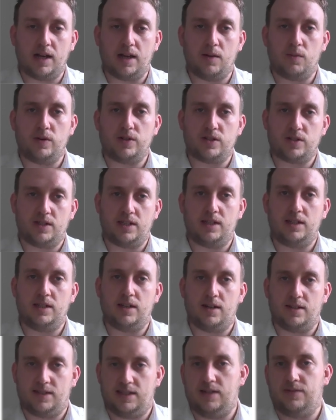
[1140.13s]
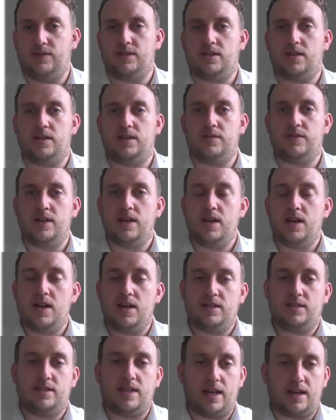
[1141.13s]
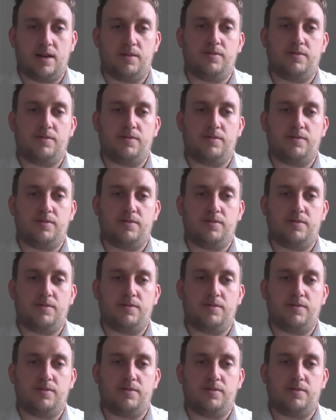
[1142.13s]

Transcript: which the ICF is kind of set up